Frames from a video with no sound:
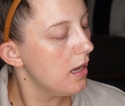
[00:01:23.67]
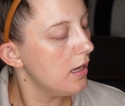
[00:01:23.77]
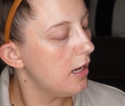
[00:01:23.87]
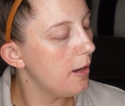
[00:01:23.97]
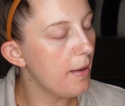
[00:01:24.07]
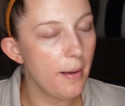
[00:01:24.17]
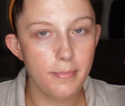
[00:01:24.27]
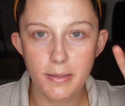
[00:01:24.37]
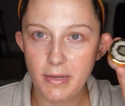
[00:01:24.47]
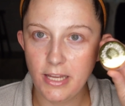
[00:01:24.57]
I'm
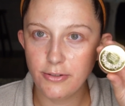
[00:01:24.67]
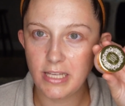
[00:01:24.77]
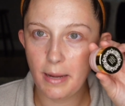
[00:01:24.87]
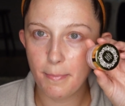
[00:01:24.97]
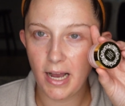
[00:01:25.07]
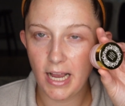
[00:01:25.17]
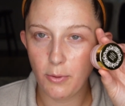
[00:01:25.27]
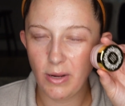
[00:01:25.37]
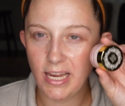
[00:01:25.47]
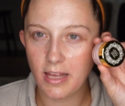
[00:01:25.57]
gonna be using my
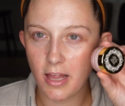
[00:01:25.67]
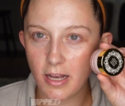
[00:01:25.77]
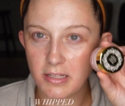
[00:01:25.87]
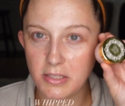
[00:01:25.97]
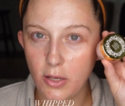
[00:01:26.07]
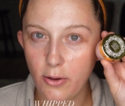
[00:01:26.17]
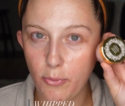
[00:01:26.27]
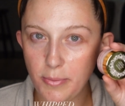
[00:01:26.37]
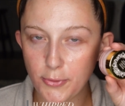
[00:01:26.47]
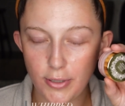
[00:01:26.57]
Winky Luxe
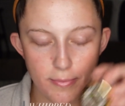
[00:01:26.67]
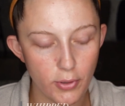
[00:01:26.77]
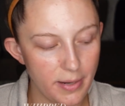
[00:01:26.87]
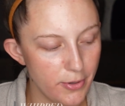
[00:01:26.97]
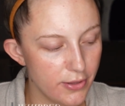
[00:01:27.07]
whipped cream primer.